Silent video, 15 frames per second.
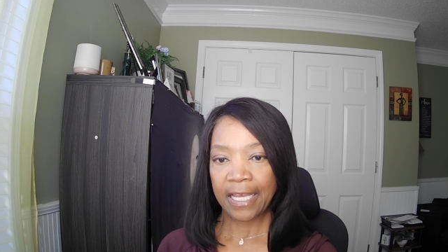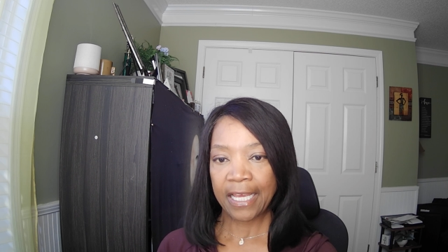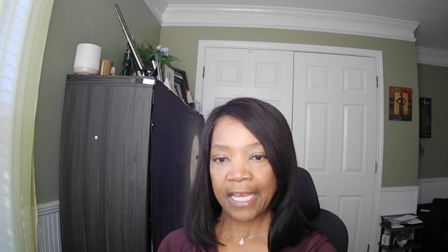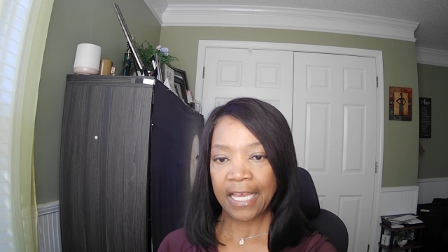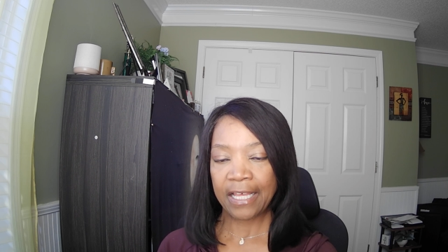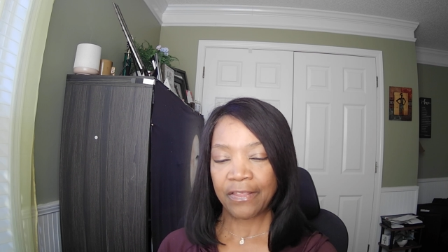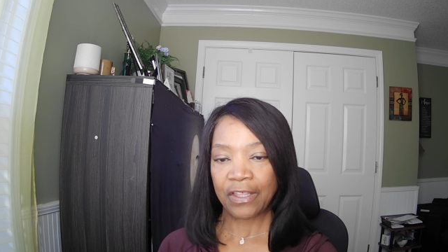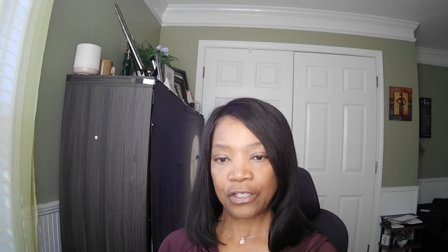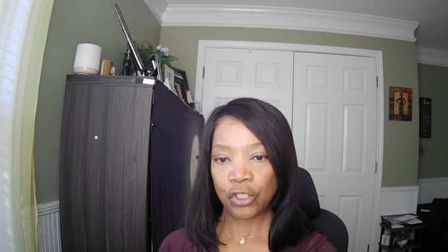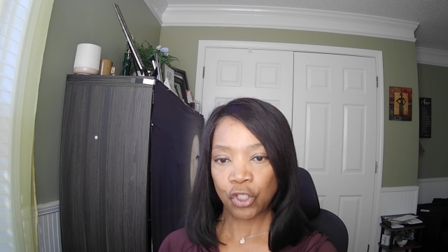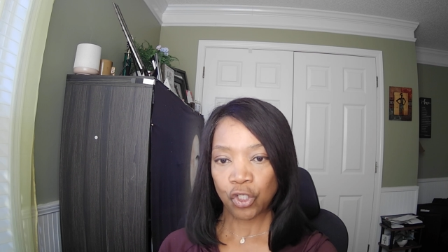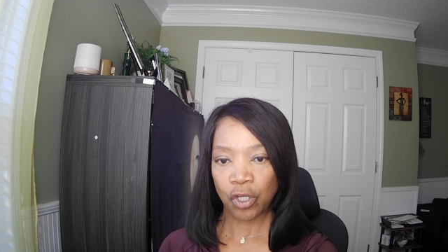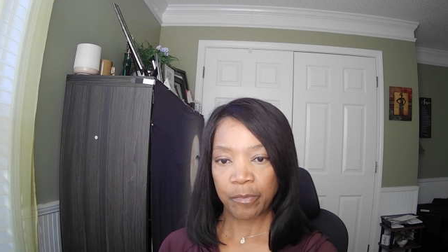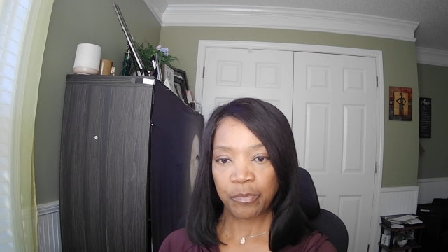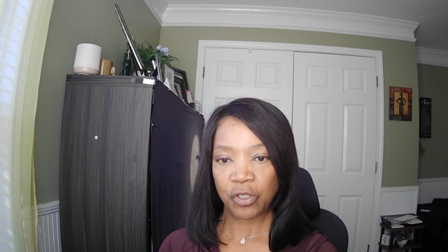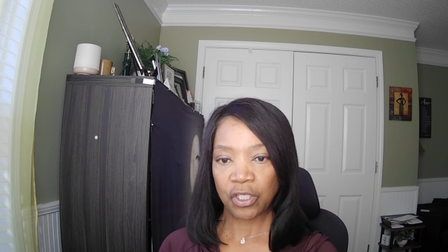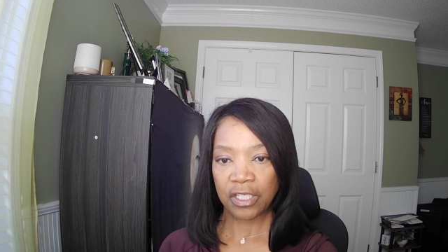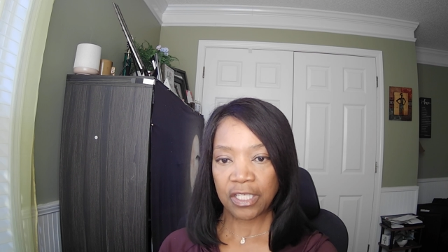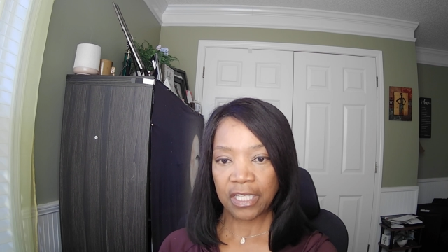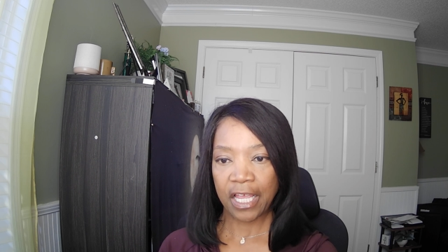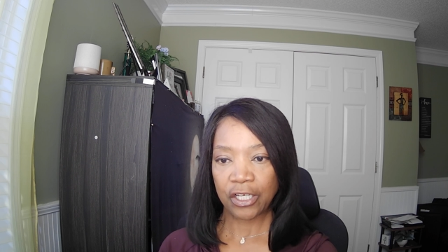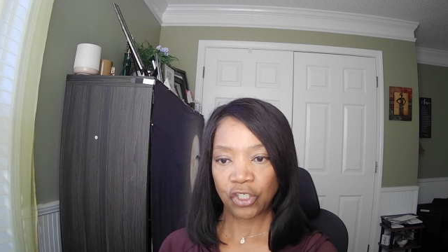in the description
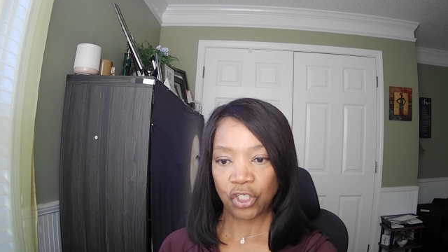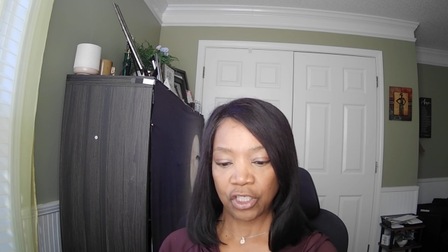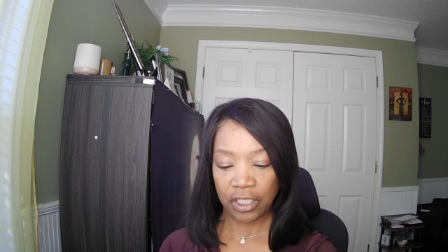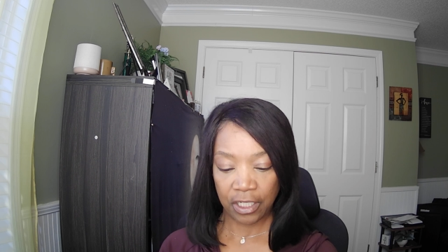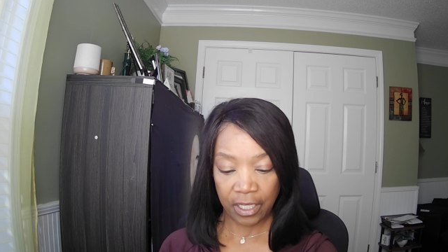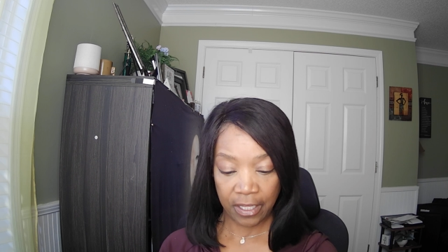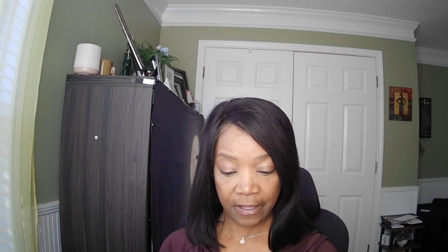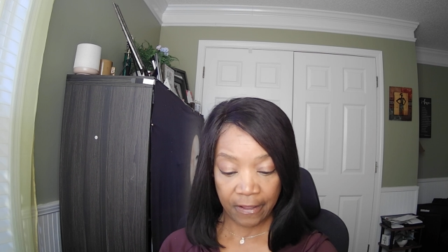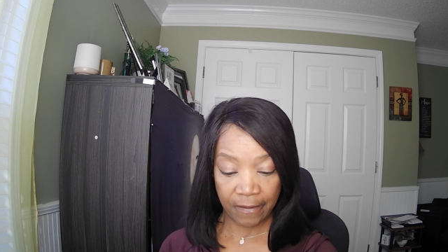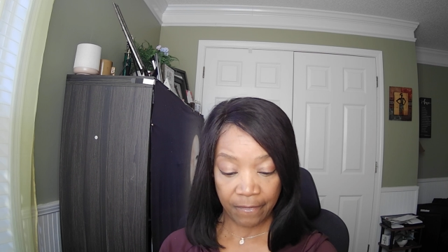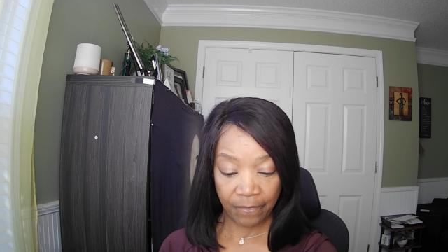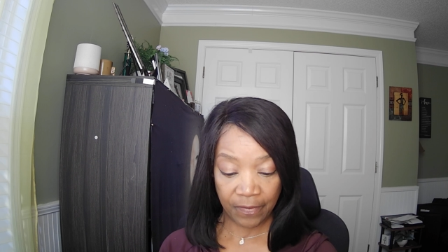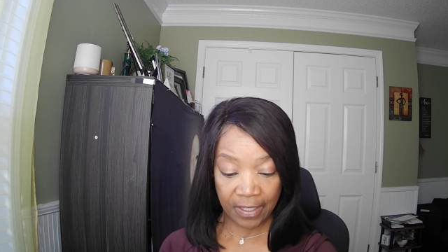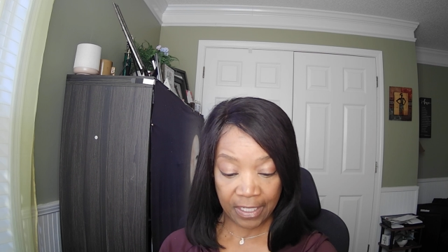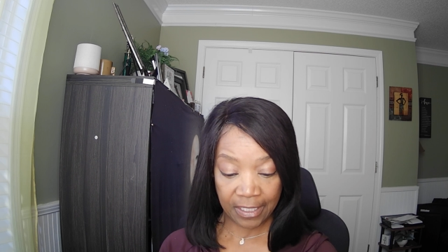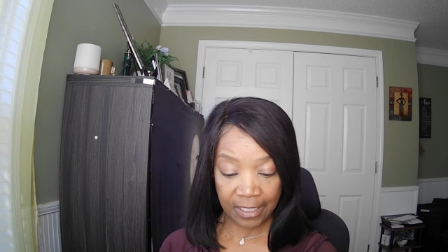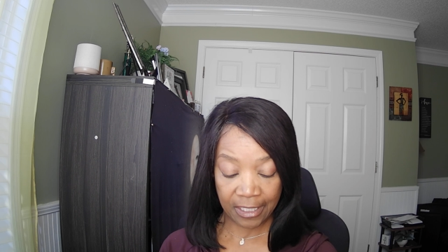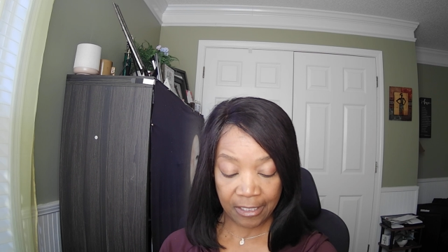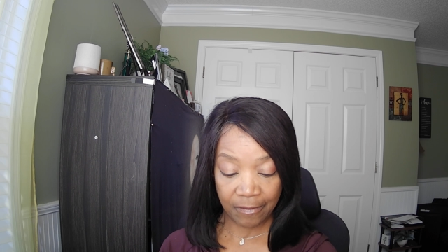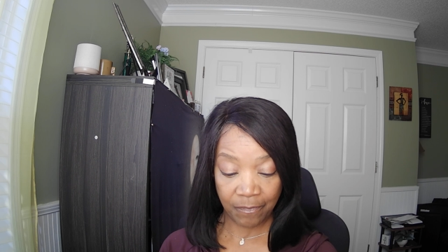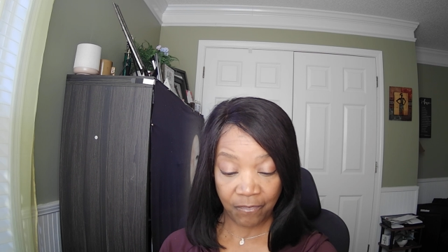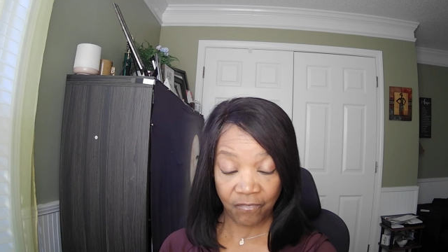section of
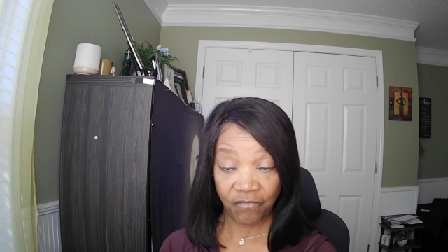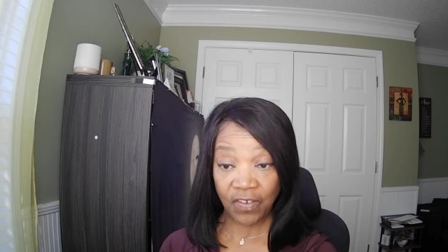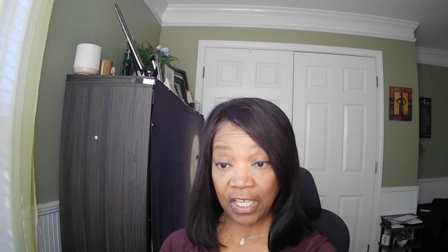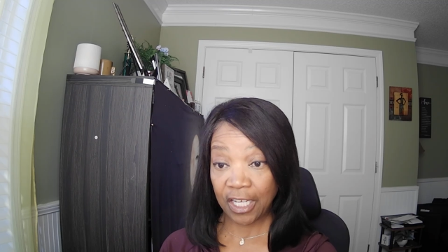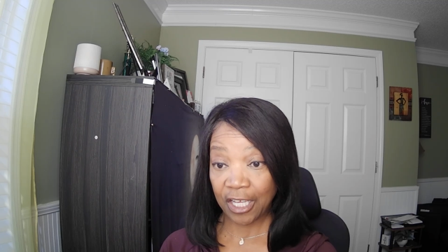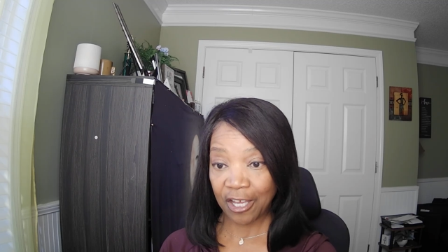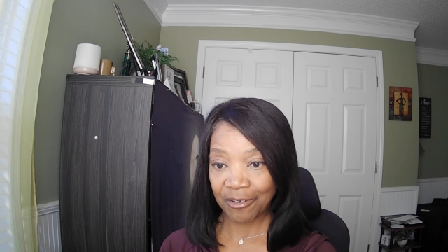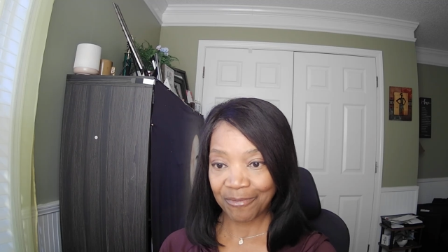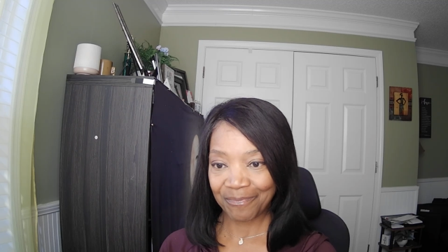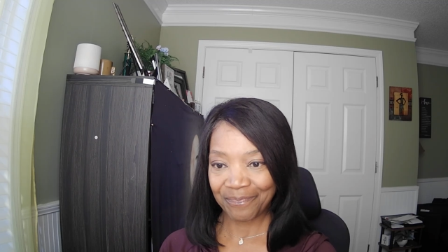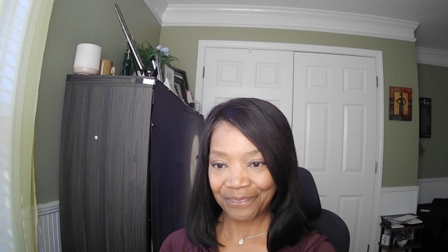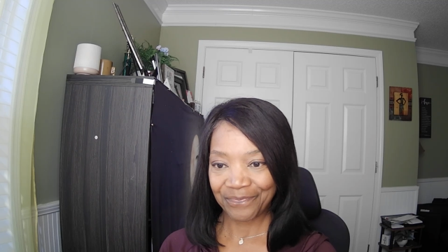this video.